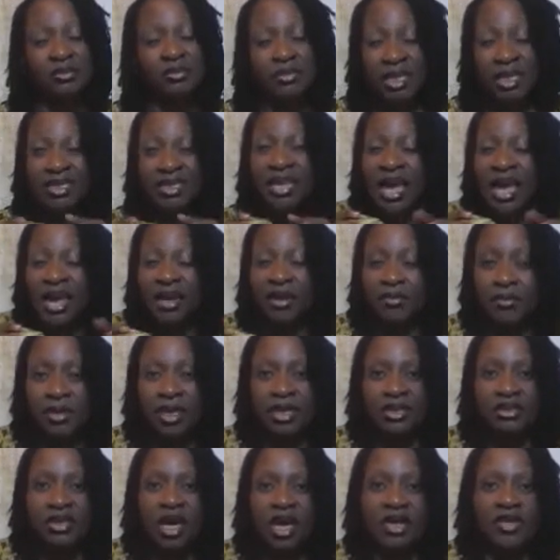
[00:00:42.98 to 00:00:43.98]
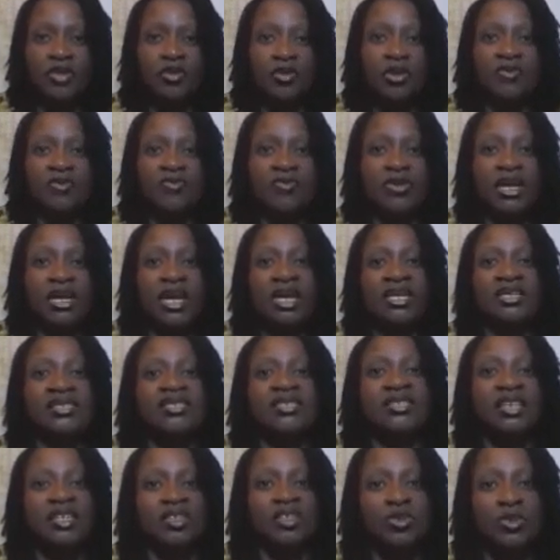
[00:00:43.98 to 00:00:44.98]
this Henna mix I do every like
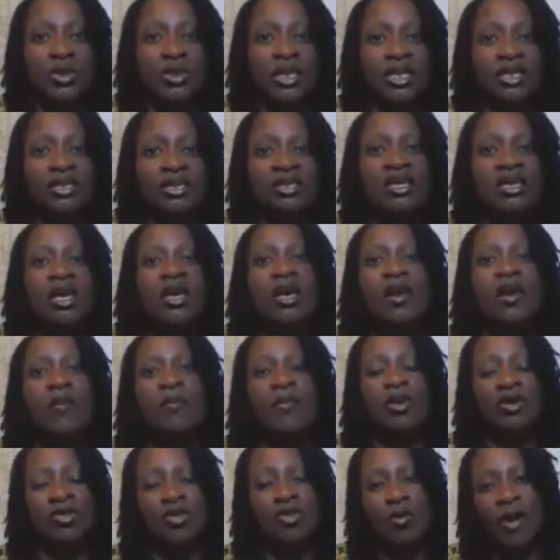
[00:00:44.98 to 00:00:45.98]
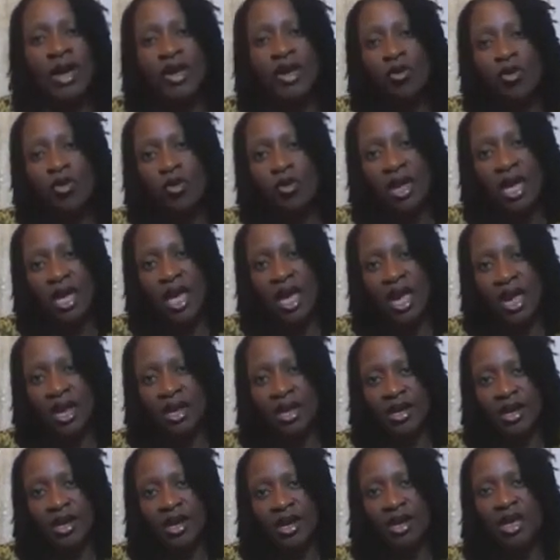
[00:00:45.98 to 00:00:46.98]
6 weeks. But though I call it
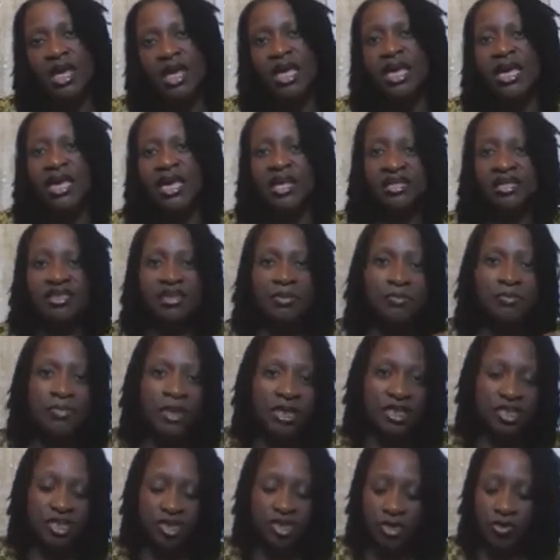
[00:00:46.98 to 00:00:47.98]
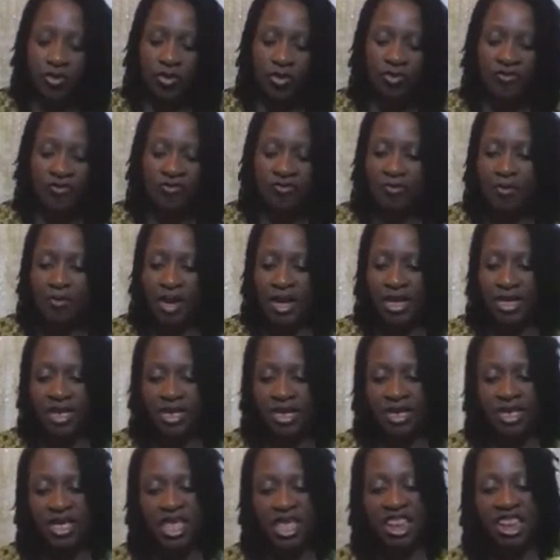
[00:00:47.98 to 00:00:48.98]
Henna, it is a mixture of
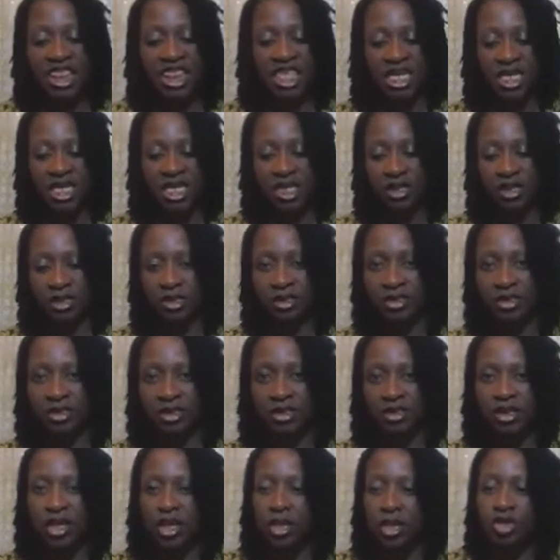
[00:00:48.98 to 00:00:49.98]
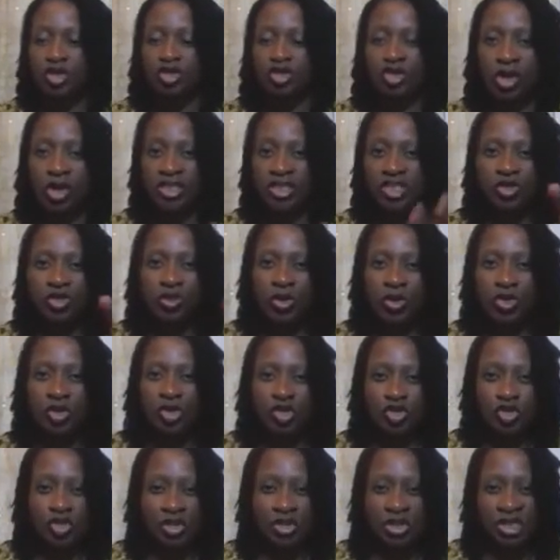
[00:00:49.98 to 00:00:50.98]
many things. So I just want
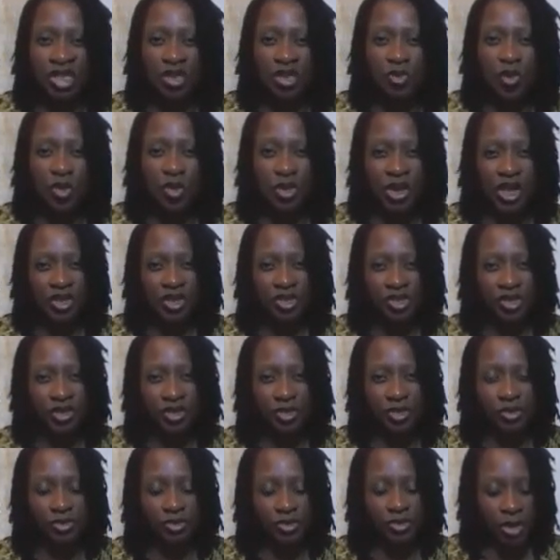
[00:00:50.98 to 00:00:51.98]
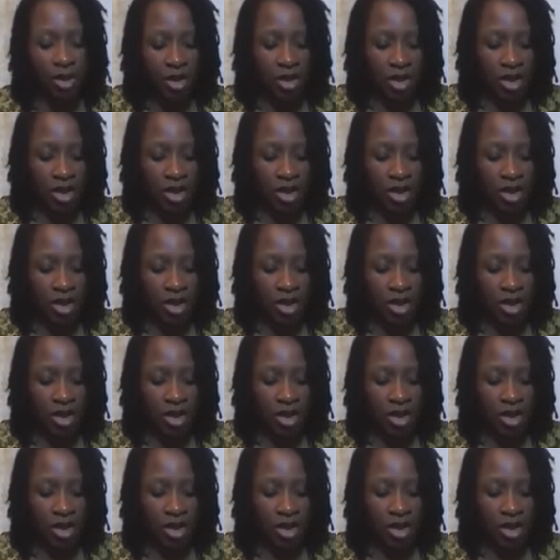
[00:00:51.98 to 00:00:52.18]
you to see what I do.